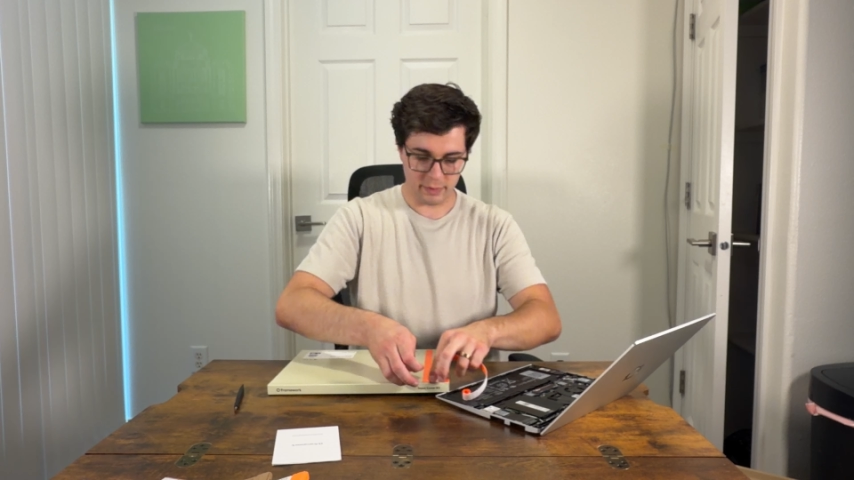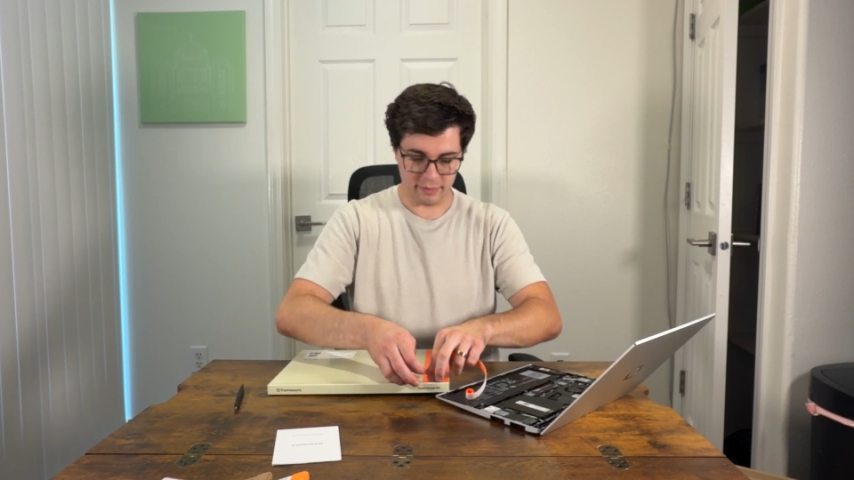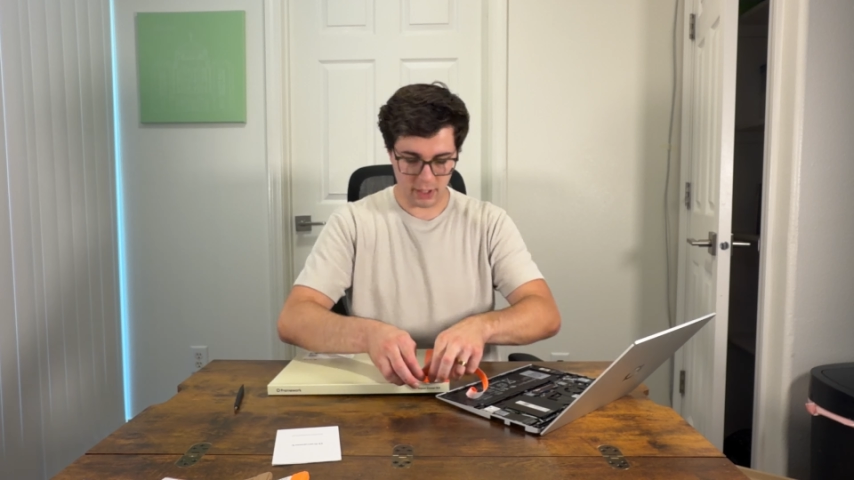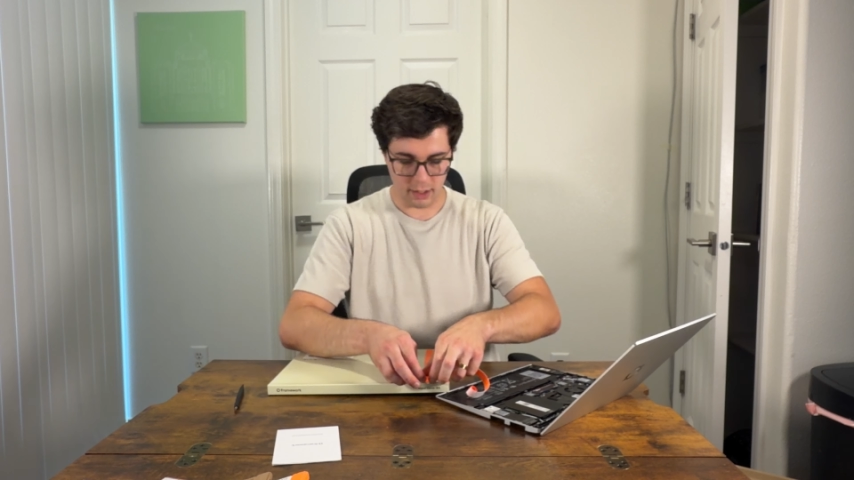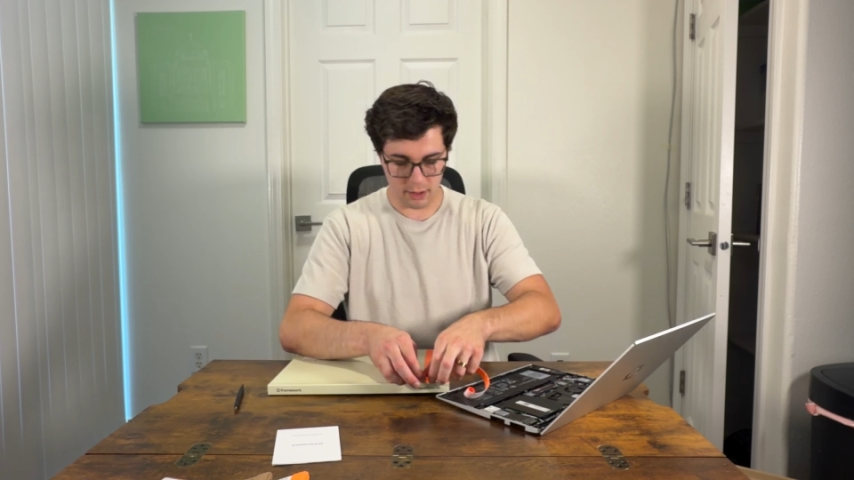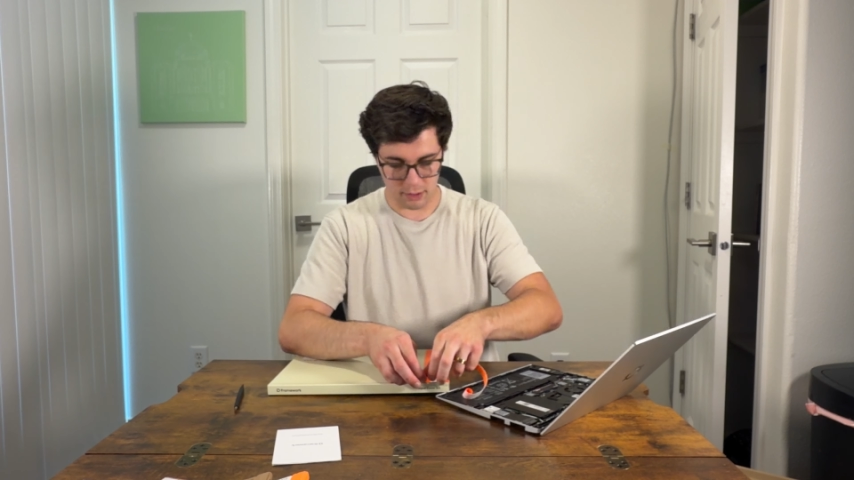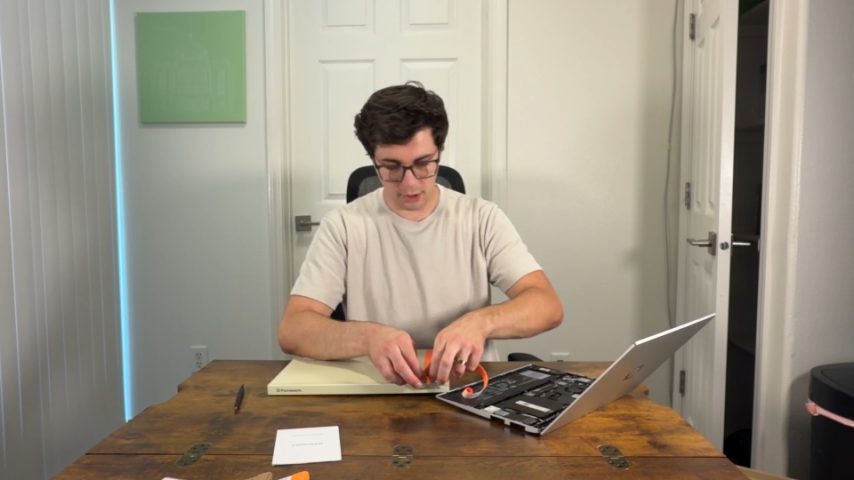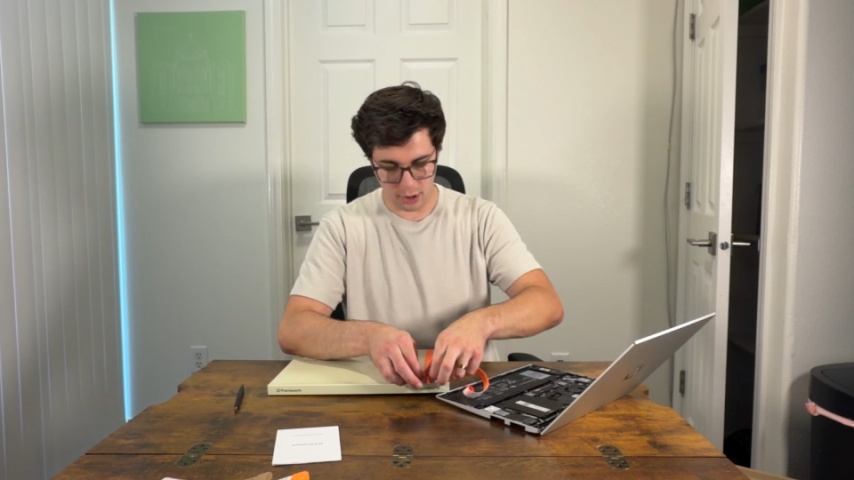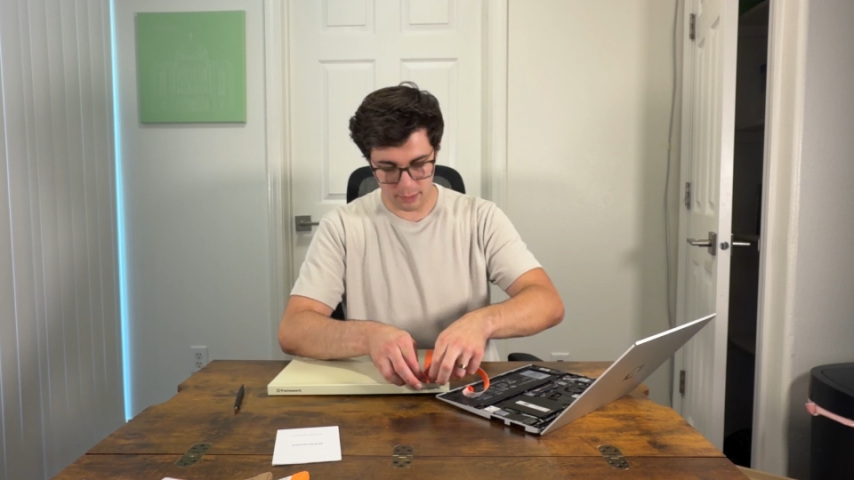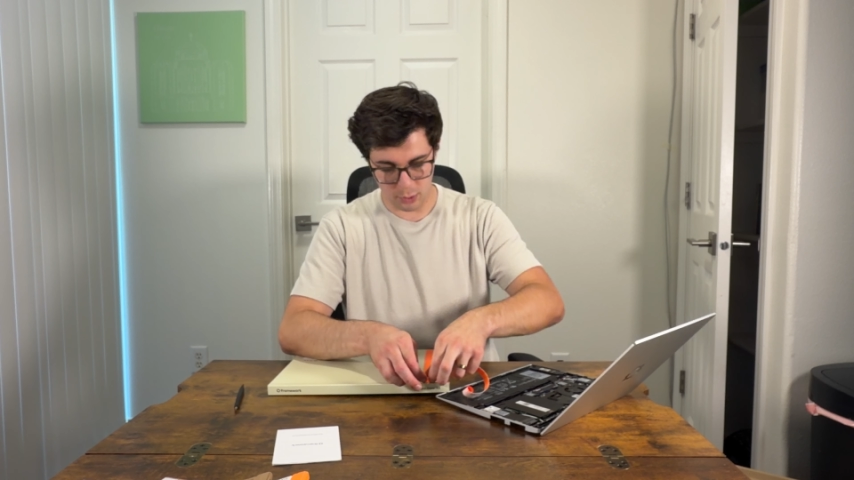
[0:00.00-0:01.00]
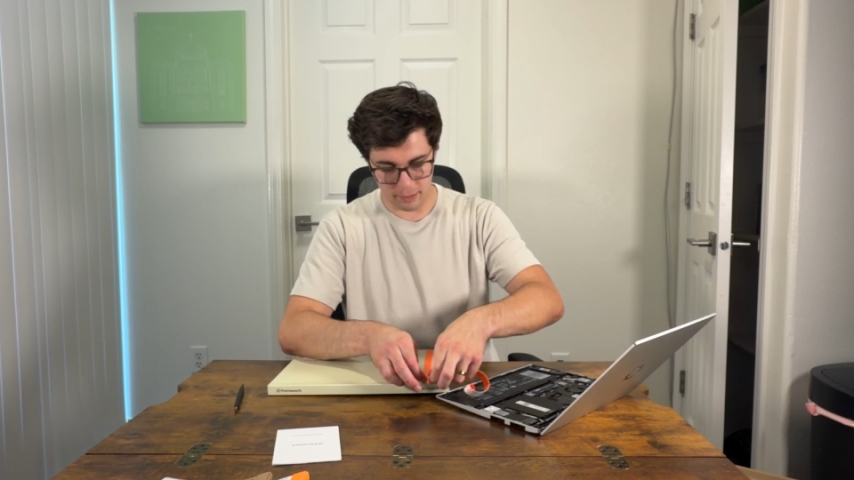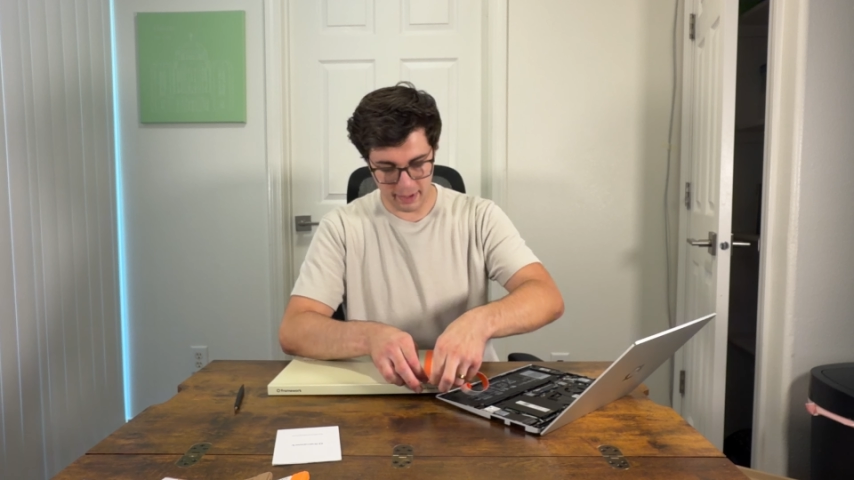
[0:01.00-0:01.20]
we've got all cardboard